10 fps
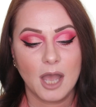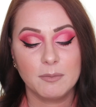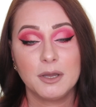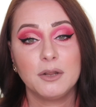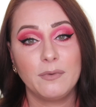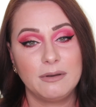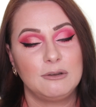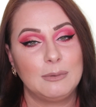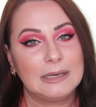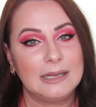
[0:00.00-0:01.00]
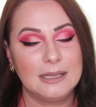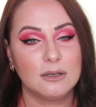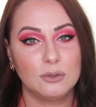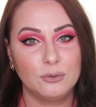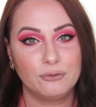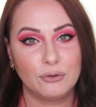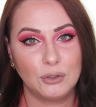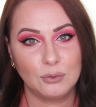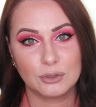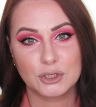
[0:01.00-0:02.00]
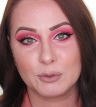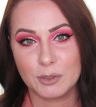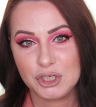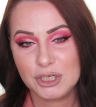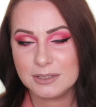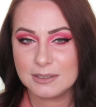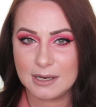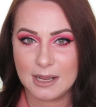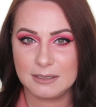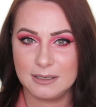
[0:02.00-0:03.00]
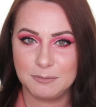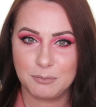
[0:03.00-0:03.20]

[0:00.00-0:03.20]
I'm gonna very quickly include for you the swatches that I did